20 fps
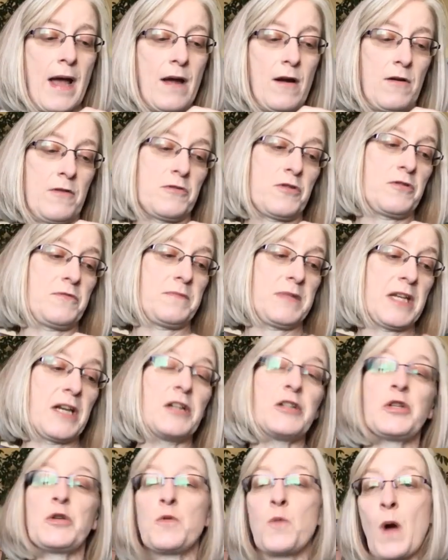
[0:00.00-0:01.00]
or
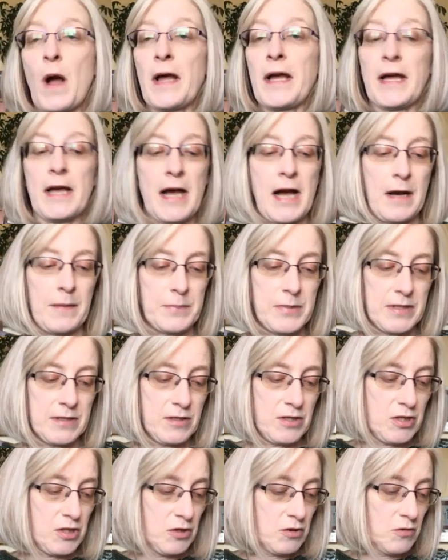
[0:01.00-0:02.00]
tell you why I
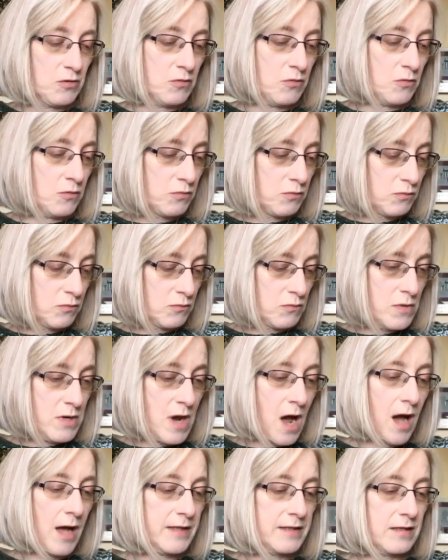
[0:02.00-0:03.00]
opted to
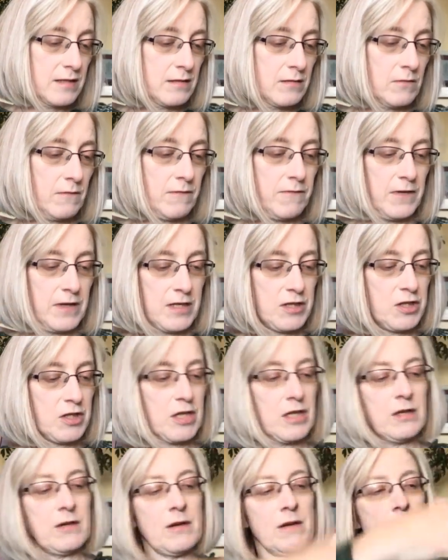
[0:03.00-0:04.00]
not finish
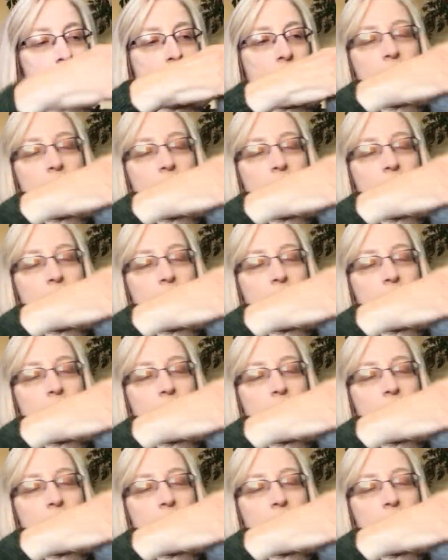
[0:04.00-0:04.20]
it.